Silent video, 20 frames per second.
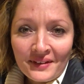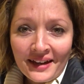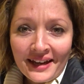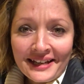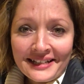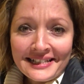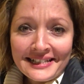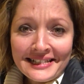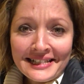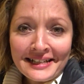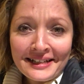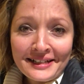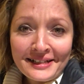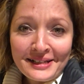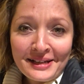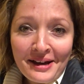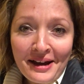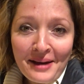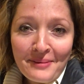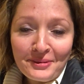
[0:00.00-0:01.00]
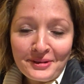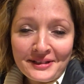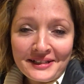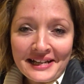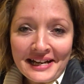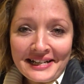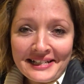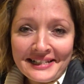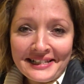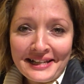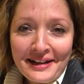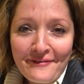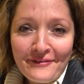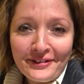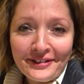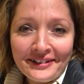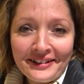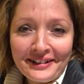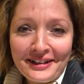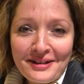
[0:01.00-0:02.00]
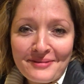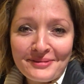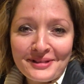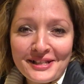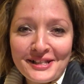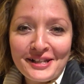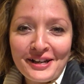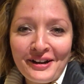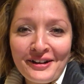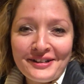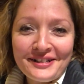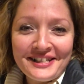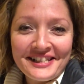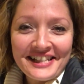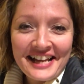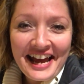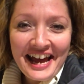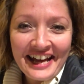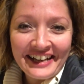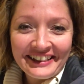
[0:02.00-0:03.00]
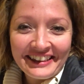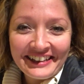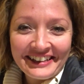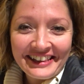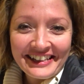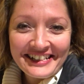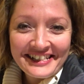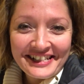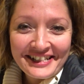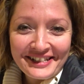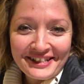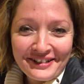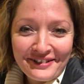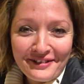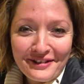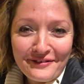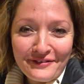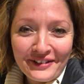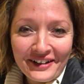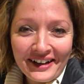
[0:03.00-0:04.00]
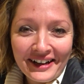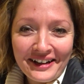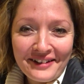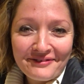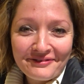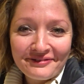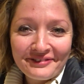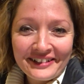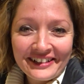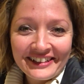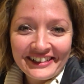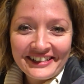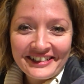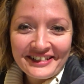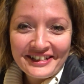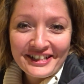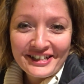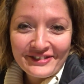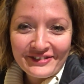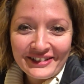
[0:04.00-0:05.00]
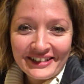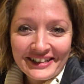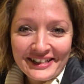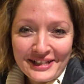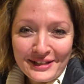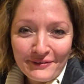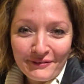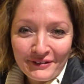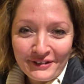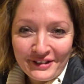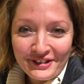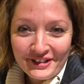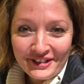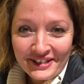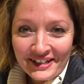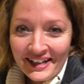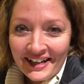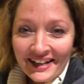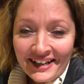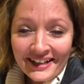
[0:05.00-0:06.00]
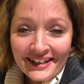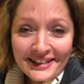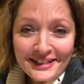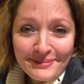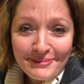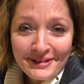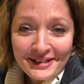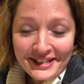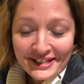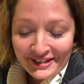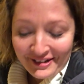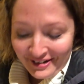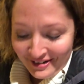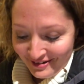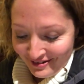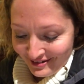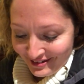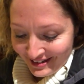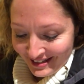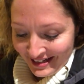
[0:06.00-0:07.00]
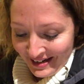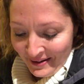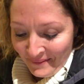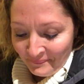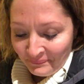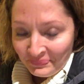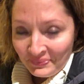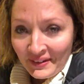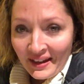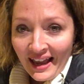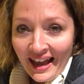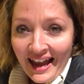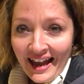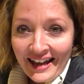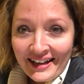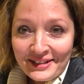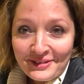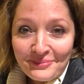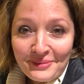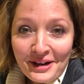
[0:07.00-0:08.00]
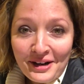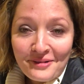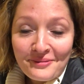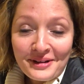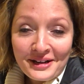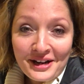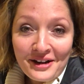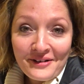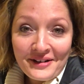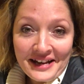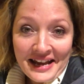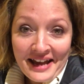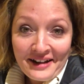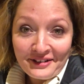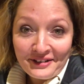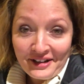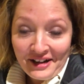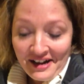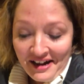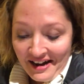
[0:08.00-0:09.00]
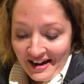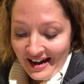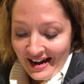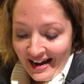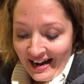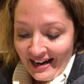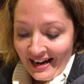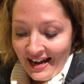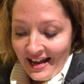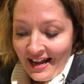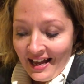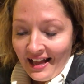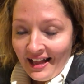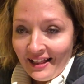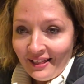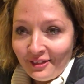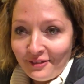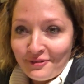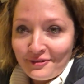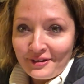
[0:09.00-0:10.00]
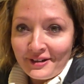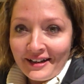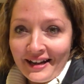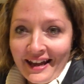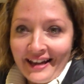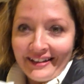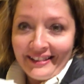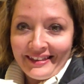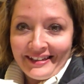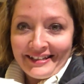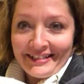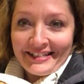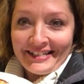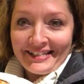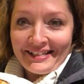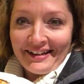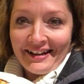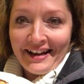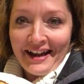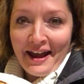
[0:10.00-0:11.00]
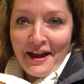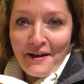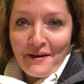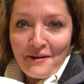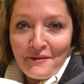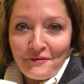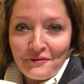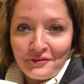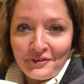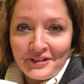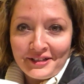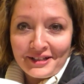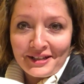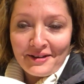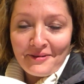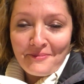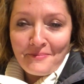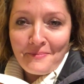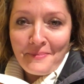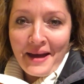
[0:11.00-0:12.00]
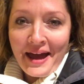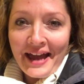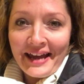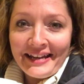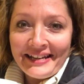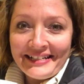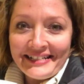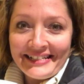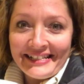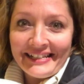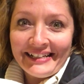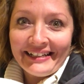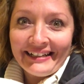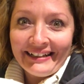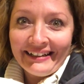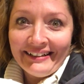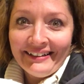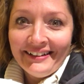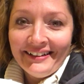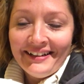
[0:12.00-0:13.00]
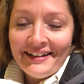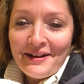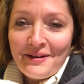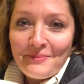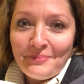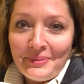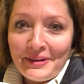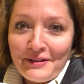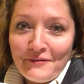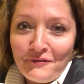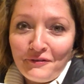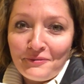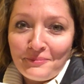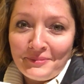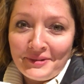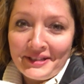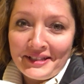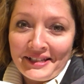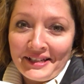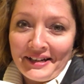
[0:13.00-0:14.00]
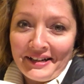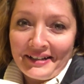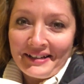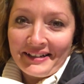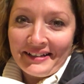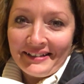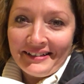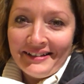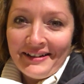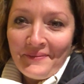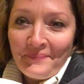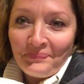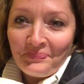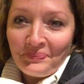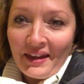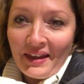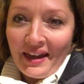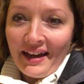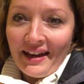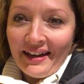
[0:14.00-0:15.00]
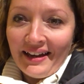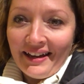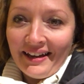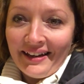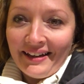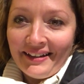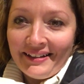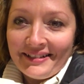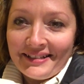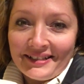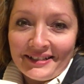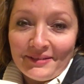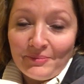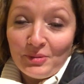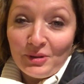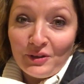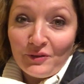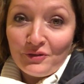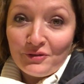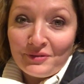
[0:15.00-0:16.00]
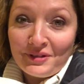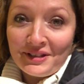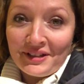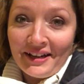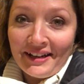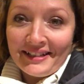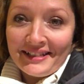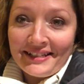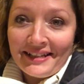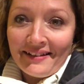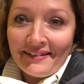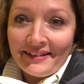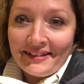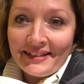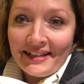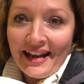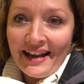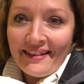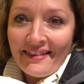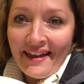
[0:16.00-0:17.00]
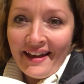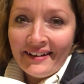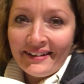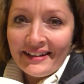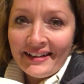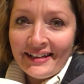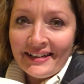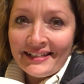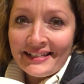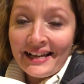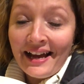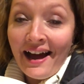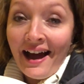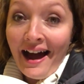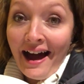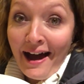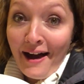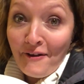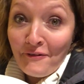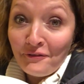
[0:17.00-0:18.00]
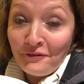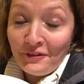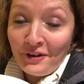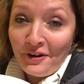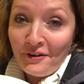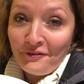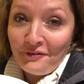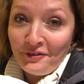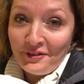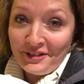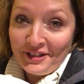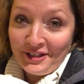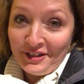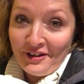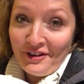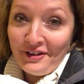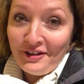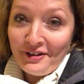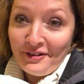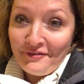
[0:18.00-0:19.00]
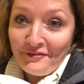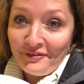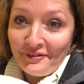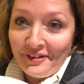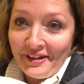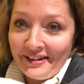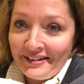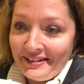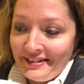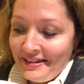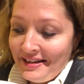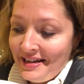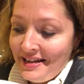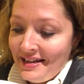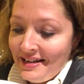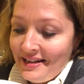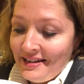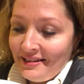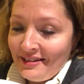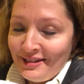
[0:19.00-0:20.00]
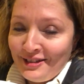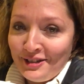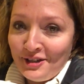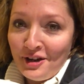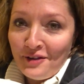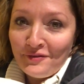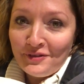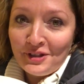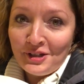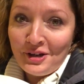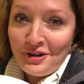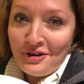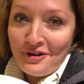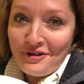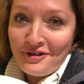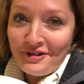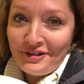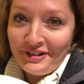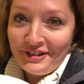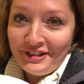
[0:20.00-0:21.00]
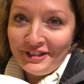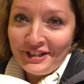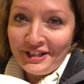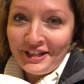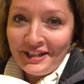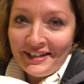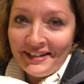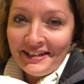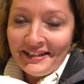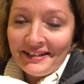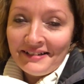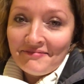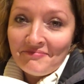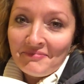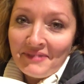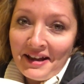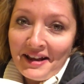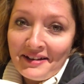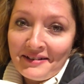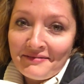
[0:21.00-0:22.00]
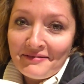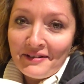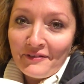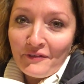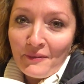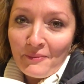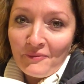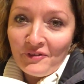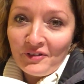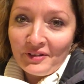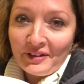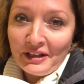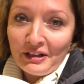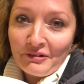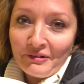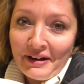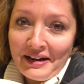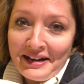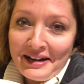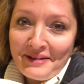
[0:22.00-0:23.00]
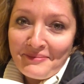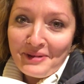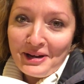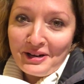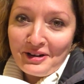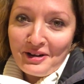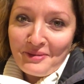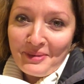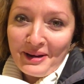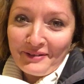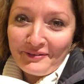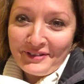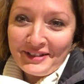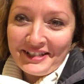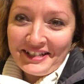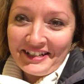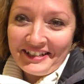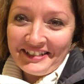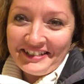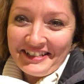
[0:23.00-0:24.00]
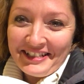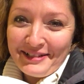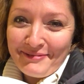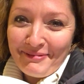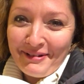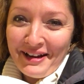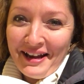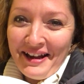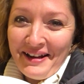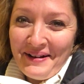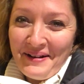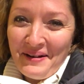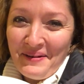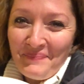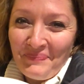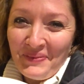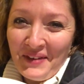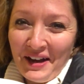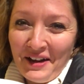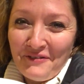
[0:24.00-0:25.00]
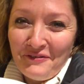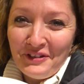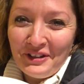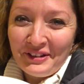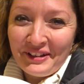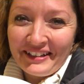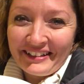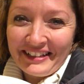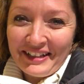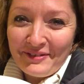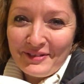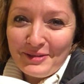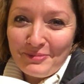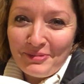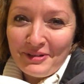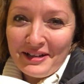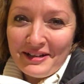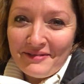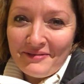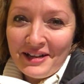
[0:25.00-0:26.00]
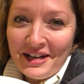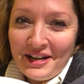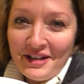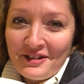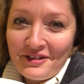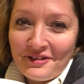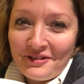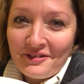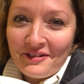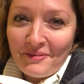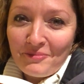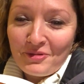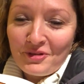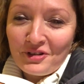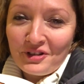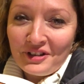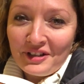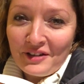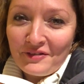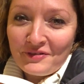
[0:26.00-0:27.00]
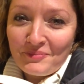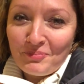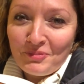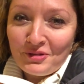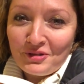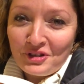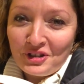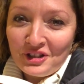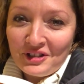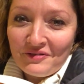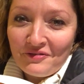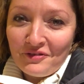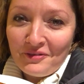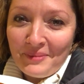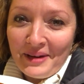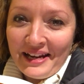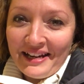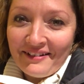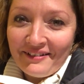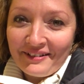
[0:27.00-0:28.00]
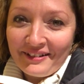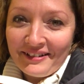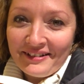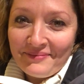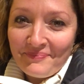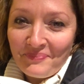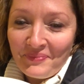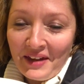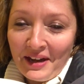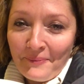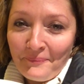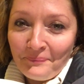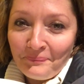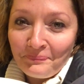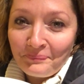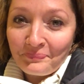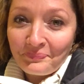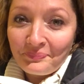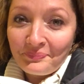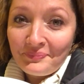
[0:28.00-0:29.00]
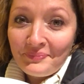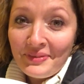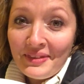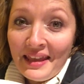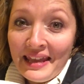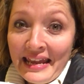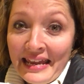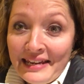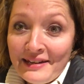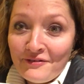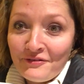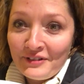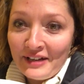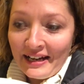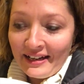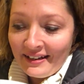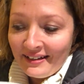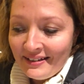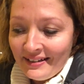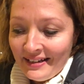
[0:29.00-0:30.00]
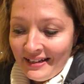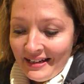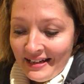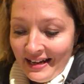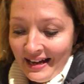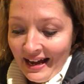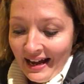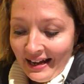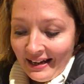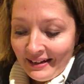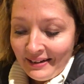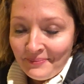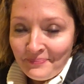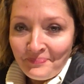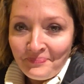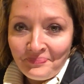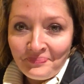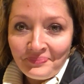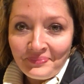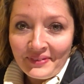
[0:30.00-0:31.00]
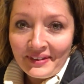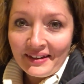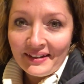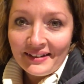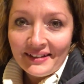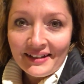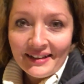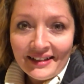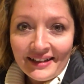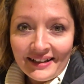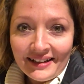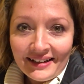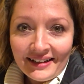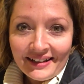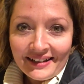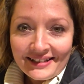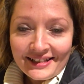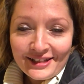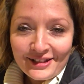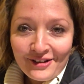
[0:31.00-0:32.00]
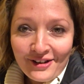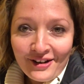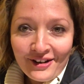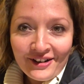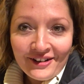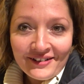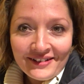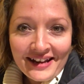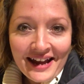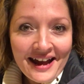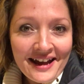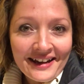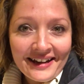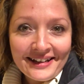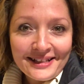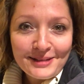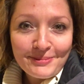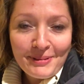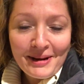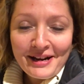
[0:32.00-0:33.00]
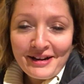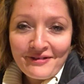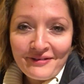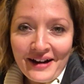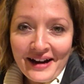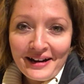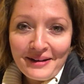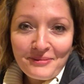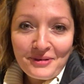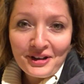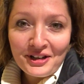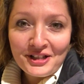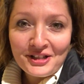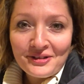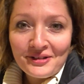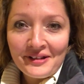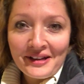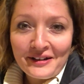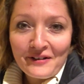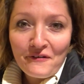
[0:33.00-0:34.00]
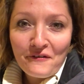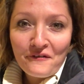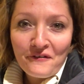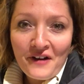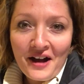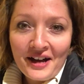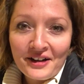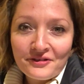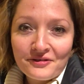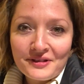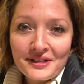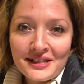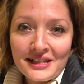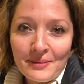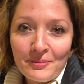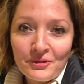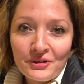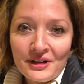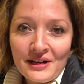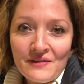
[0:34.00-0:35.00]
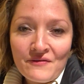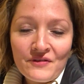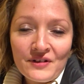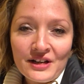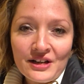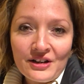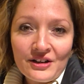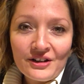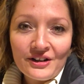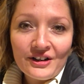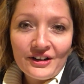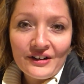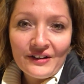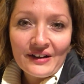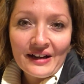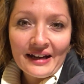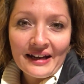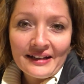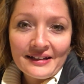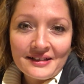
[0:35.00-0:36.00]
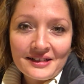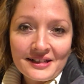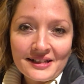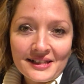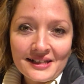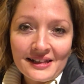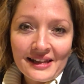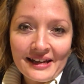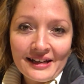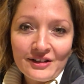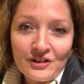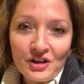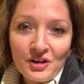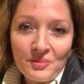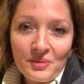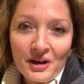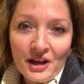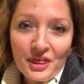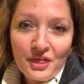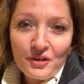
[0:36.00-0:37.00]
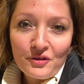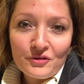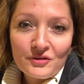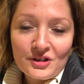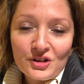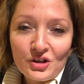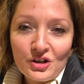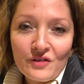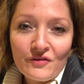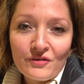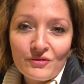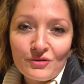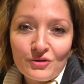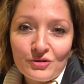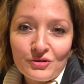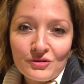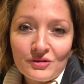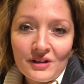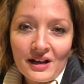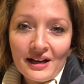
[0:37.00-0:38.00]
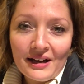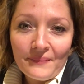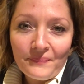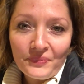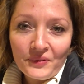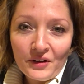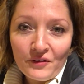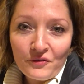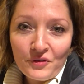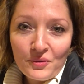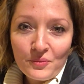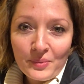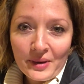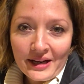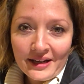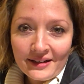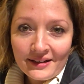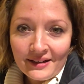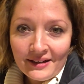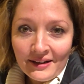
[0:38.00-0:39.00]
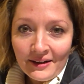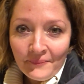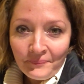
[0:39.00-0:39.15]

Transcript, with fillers: It's dinner time on day seven and I'm so sad that this is over. I have really enjoyed this food. It's been so good. And well, we're going out on a high. Look at this. I have this amazing beef moussaka and a beautiful side salad. And that is half of the serve. Like the serve is huge. And if I'm feeling greedy, I might go back for seconds, but um, I felt like that was pretty good enough portion for me on a um, evening. Um, so yeah, it's been great. I'm going to do like a final summary video and just let you know my thoughts overall um, of the week.